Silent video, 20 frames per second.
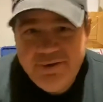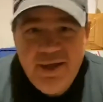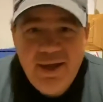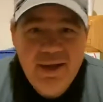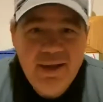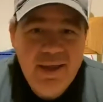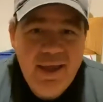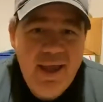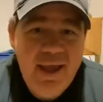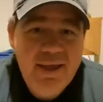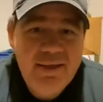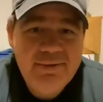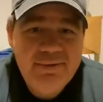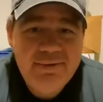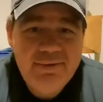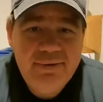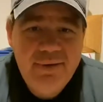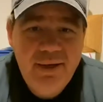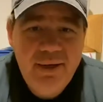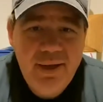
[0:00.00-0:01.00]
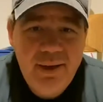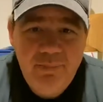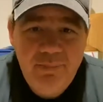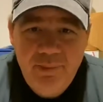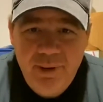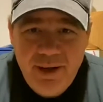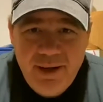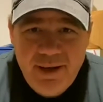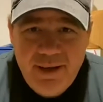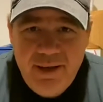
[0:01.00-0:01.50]
out of gas. I got a
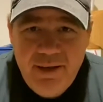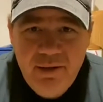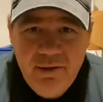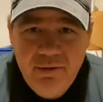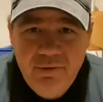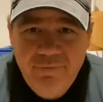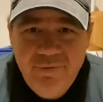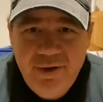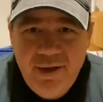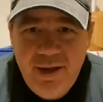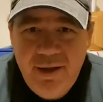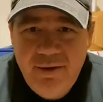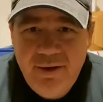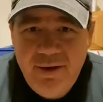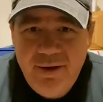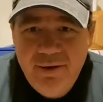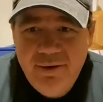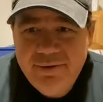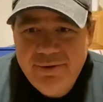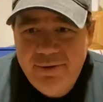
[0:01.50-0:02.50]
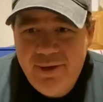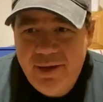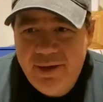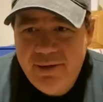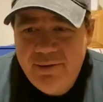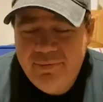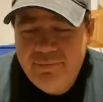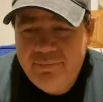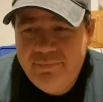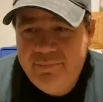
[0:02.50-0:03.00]
buddy heater for down here so I
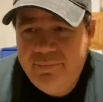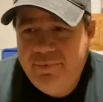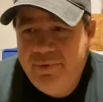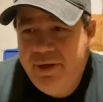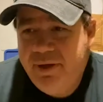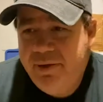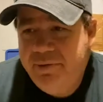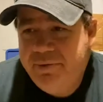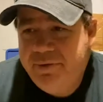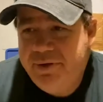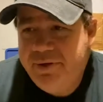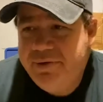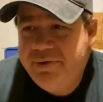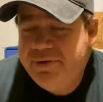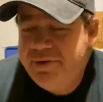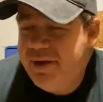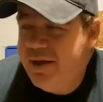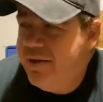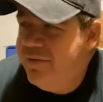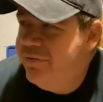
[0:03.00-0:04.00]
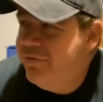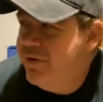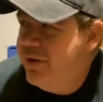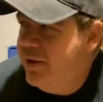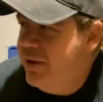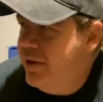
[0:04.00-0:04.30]
can, do stuff.